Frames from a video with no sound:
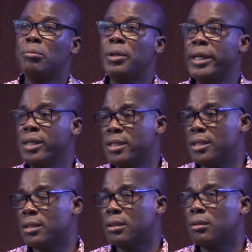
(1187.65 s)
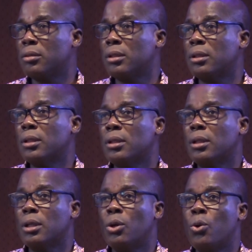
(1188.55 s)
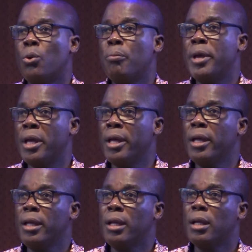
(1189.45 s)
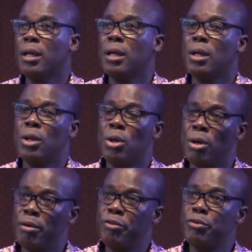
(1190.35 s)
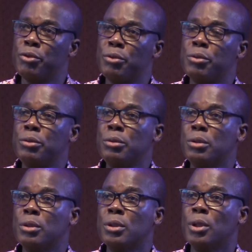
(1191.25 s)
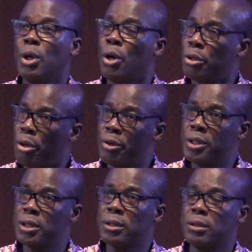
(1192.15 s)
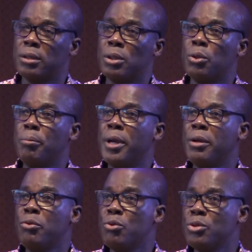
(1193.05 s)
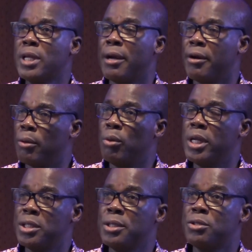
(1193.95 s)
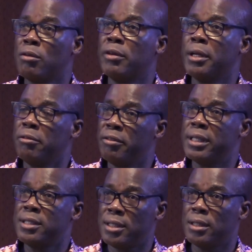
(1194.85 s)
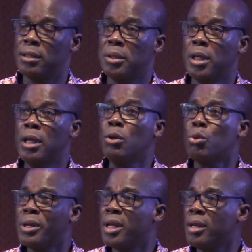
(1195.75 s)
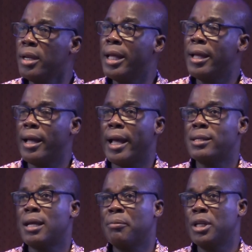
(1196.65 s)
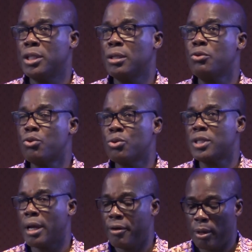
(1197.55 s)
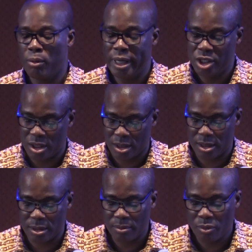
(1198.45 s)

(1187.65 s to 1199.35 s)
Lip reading: Please obey lawful authority, obey rules and regulations of the university. including examination rules and regulations.